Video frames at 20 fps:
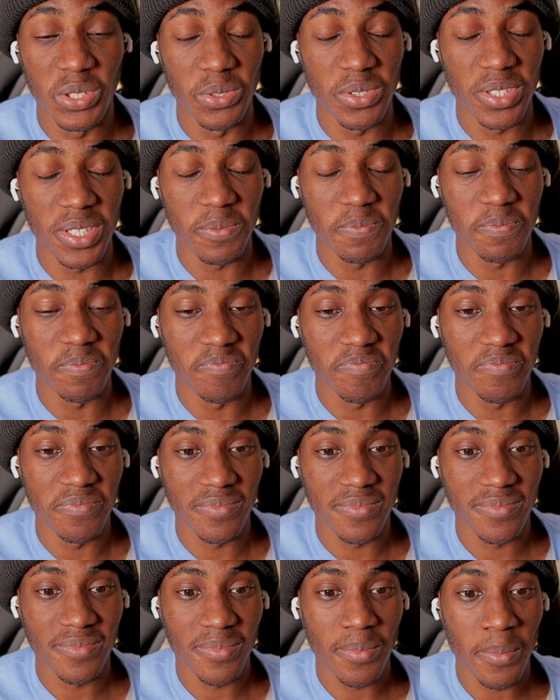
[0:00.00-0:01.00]
Use it. But
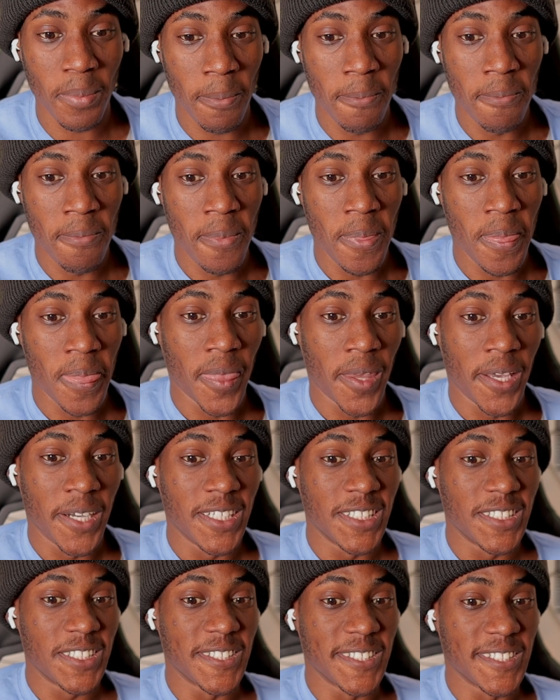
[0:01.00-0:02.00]
the smartest cities are
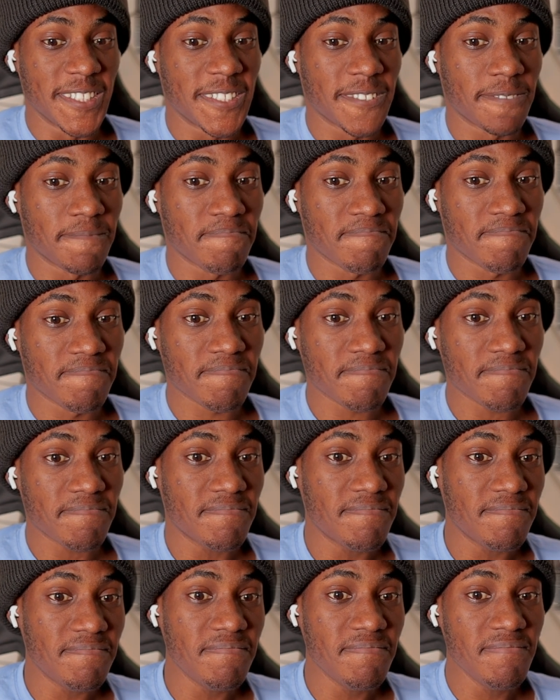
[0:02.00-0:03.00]
the ones that actually use
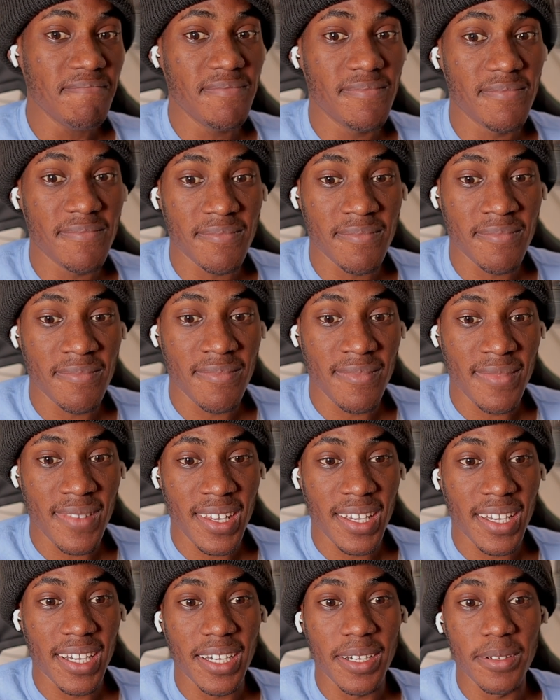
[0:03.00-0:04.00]
it.
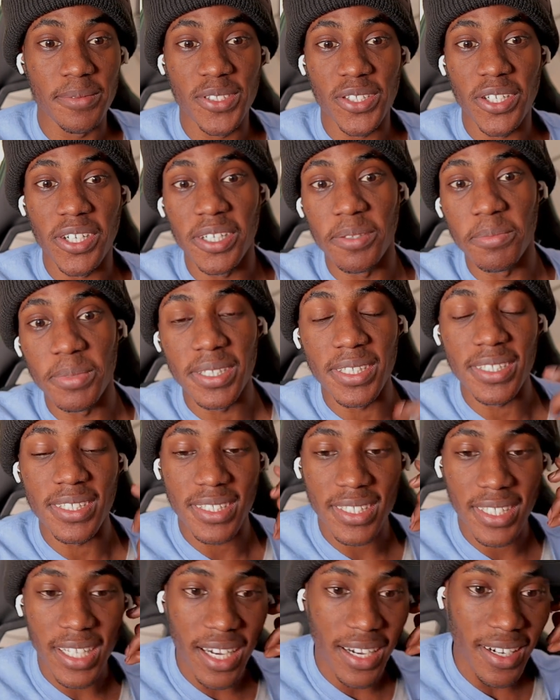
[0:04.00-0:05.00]
I'm sorry, but
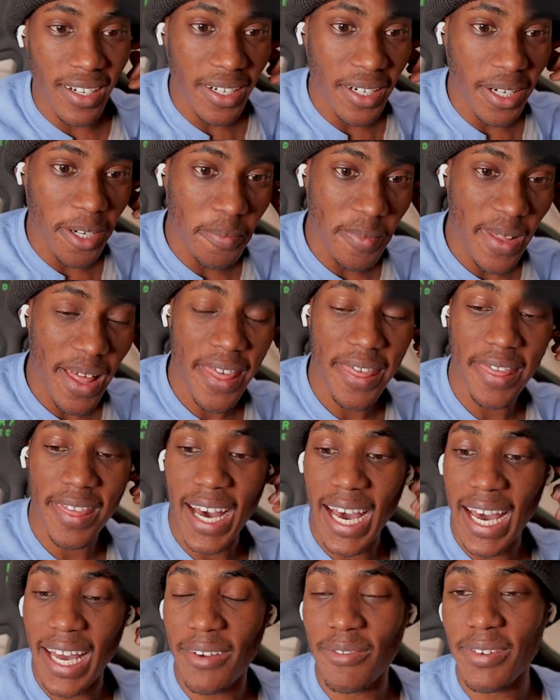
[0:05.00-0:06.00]
I'd like to take um, this moment to
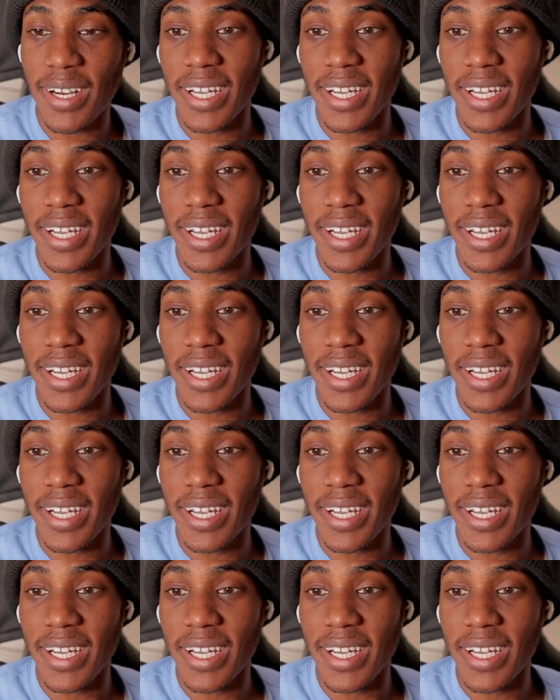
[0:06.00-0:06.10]
that